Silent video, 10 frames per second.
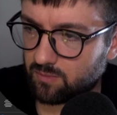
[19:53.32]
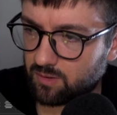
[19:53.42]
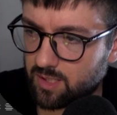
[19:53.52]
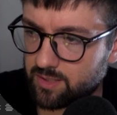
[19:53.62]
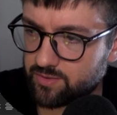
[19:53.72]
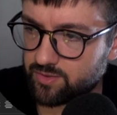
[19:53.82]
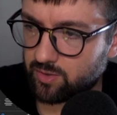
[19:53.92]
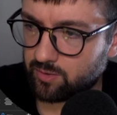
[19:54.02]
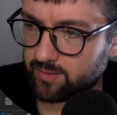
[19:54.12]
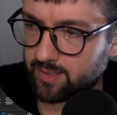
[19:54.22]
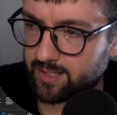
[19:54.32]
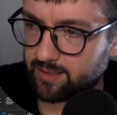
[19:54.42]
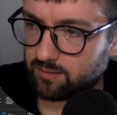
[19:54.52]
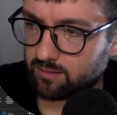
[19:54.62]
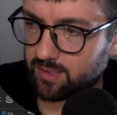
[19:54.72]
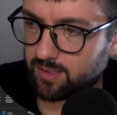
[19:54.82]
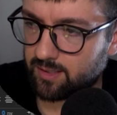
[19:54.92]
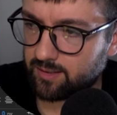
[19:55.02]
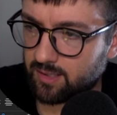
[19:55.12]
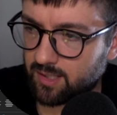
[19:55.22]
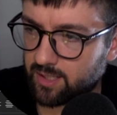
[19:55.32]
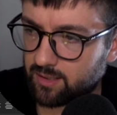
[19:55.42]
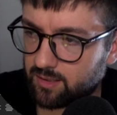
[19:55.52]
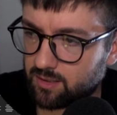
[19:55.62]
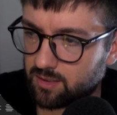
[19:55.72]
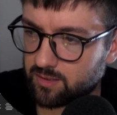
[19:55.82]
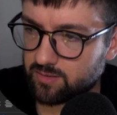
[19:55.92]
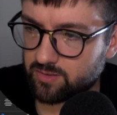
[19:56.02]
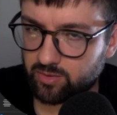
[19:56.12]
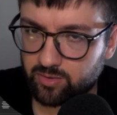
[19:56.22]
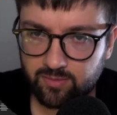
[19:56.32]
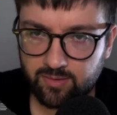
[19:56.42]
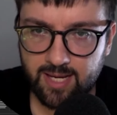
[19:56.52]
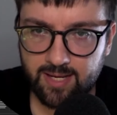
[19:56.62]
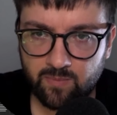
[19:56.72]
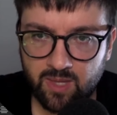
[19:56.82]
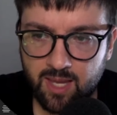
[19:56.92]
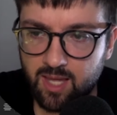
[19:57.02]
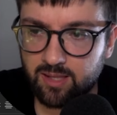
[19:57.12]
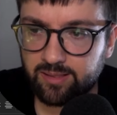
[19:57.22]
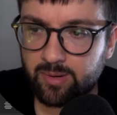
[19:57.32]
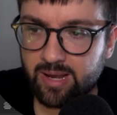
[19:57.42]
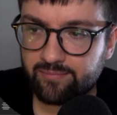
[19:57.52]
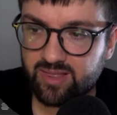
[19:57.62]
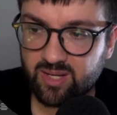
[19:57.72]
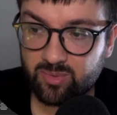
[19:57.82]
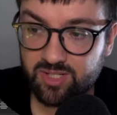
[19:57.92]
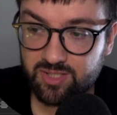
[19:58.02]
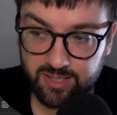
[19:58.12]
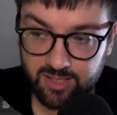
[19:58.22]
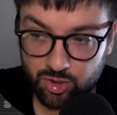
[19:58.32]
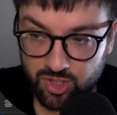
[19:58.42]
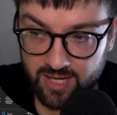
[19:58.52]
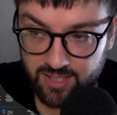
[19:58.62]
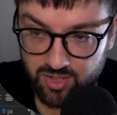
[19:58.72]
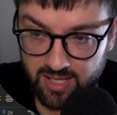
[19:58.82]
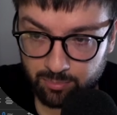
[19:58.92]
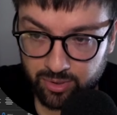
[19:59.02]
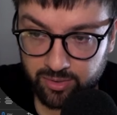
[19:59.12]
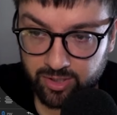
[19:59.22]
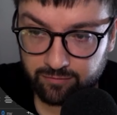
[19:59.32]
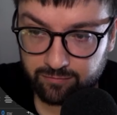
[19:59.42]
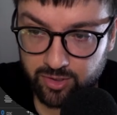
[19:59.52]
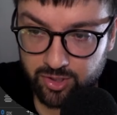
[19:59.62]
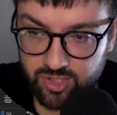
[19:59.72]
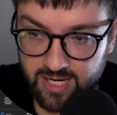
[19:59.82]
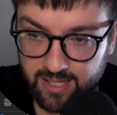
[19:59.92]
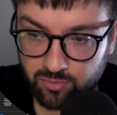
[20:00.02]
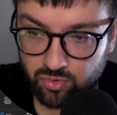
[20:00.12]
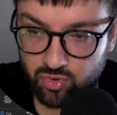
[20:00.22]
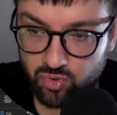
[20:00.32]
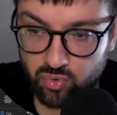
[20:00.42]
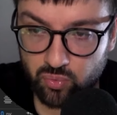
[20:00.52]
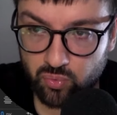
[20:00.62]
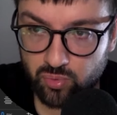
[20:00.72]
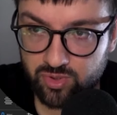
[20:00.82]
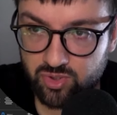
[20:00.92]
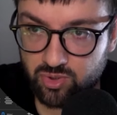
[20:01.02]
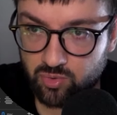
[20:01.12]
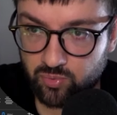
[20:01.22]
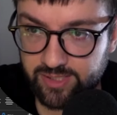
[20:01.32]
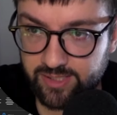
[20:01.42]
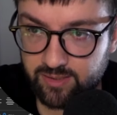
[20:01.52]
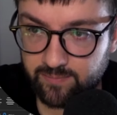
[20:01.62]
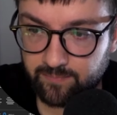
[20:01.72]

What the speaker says: unsolo that, hide that, and unsolo that. There we have it. Then we just need to change that pre-rendered footage down to screen.